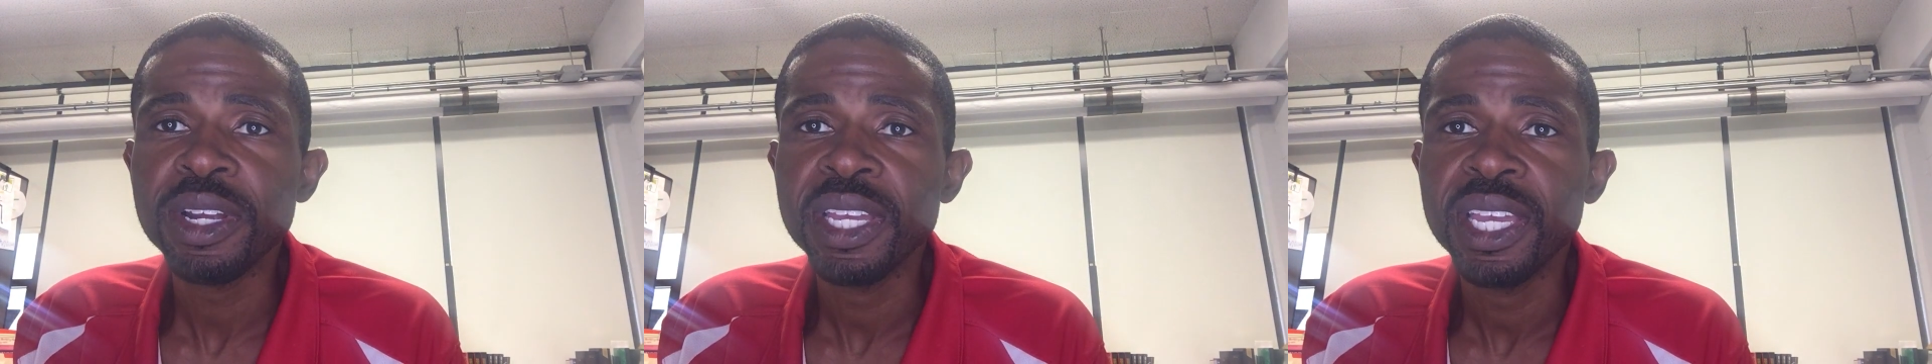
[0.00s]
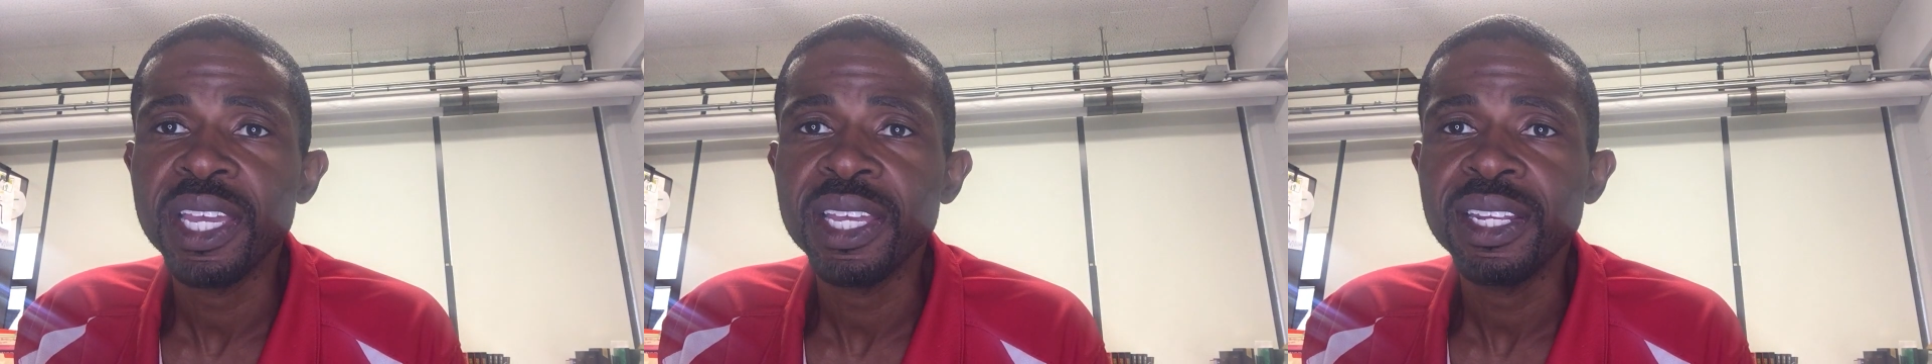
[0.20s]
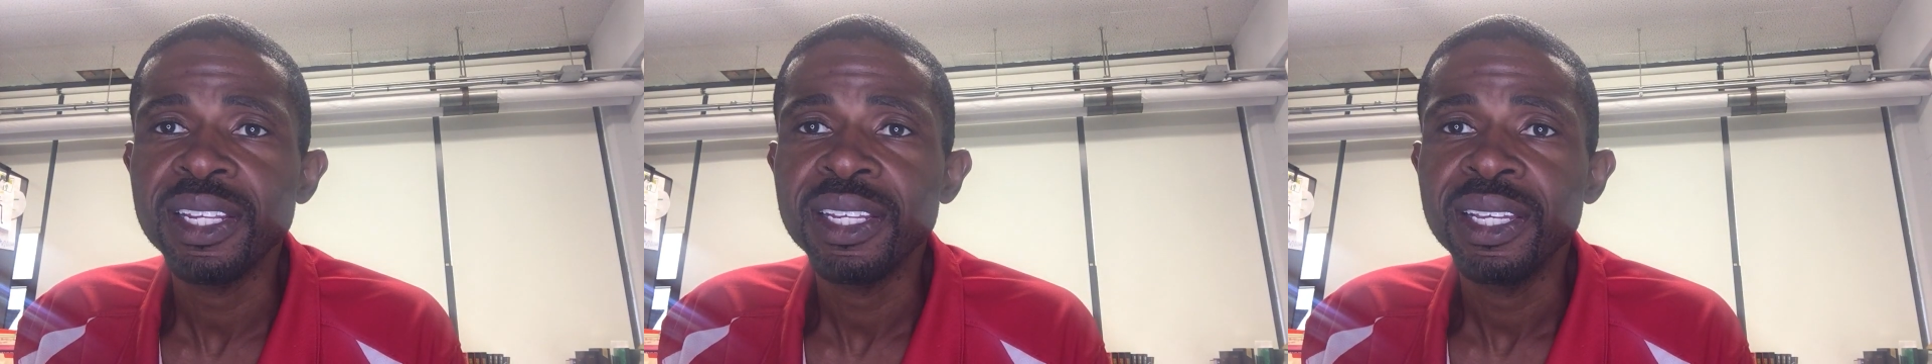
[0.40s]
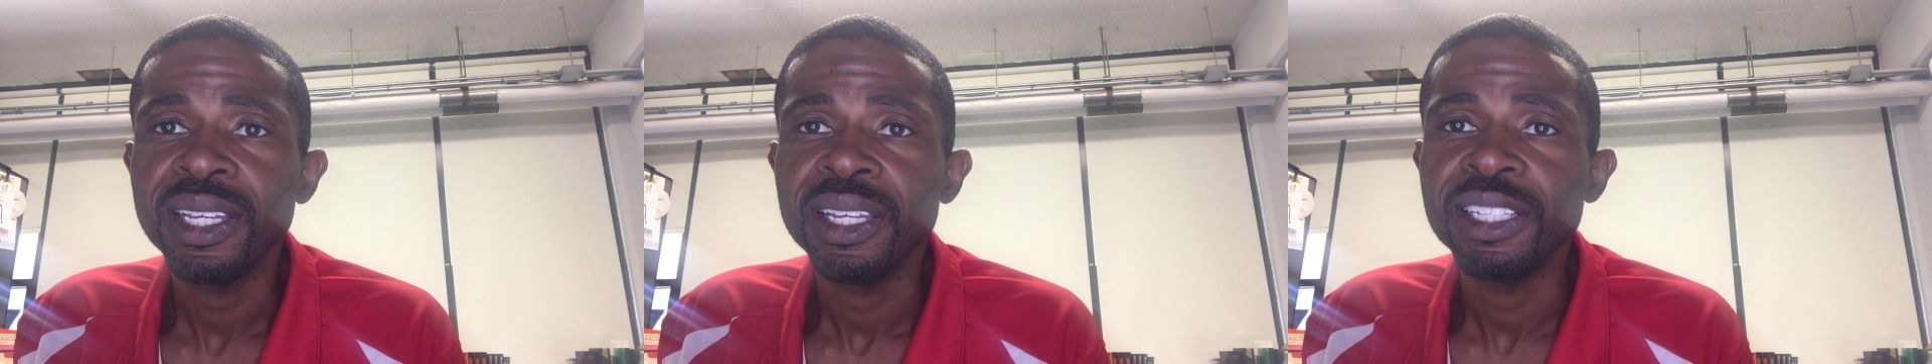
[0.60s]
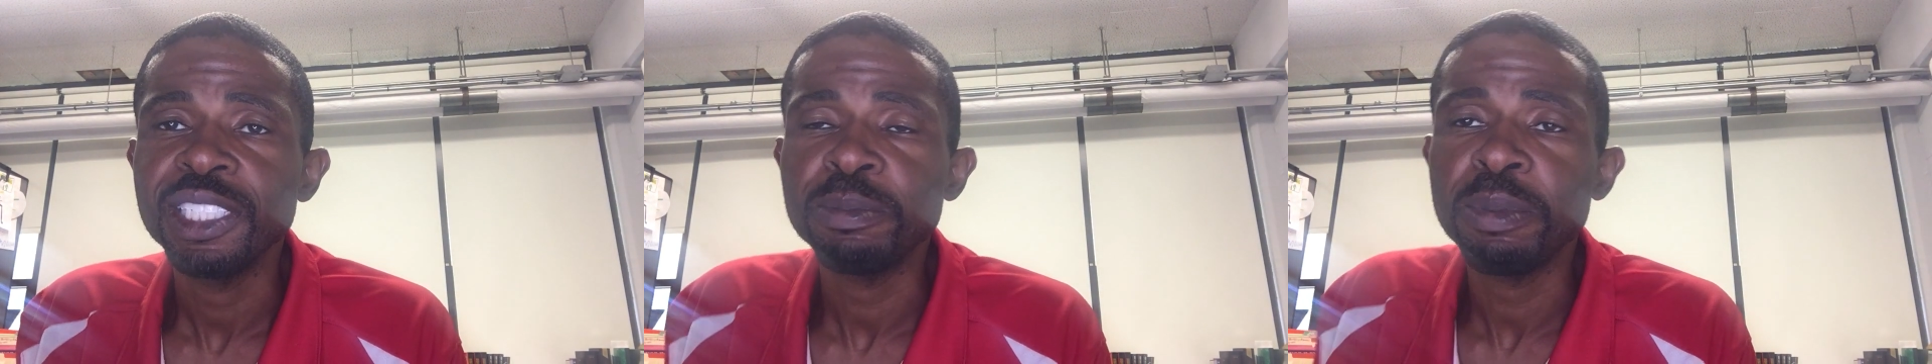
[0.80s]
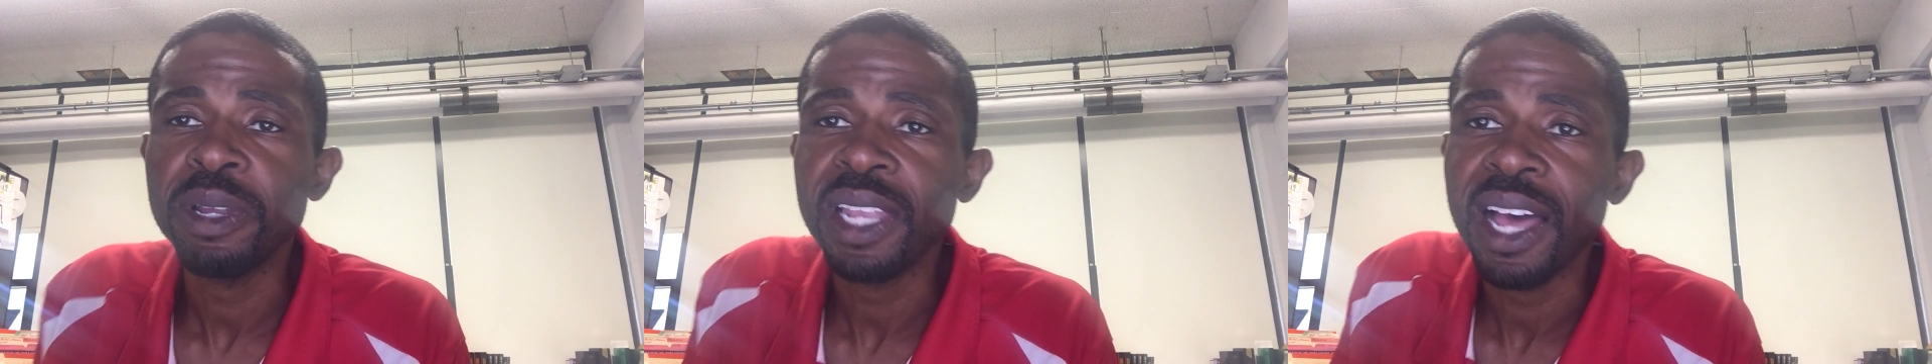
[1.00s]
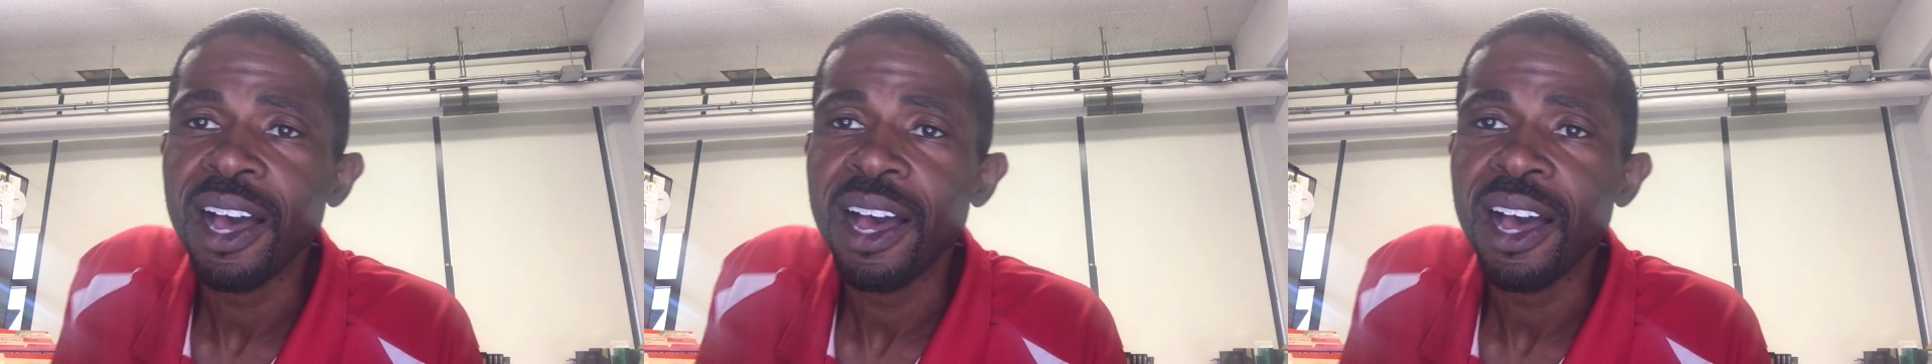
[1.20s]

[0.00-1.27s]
in, and spill